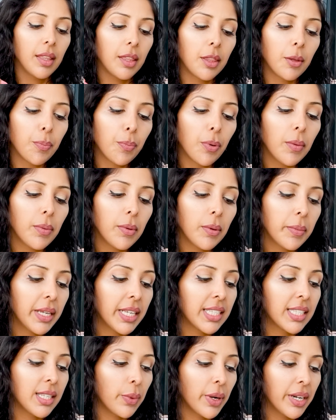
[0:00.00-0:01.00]
The problem
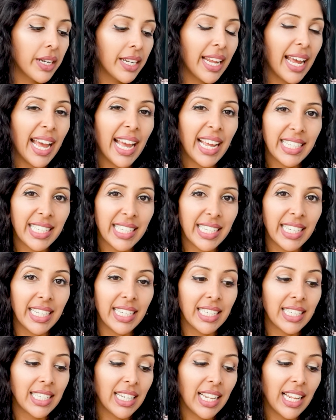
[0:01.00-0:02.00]
is they went and
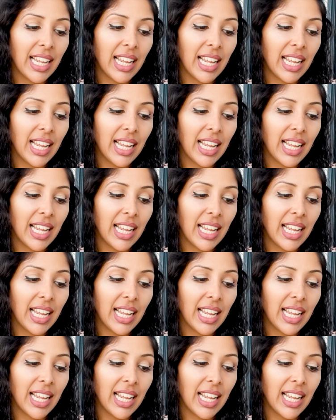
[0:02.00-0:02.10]
added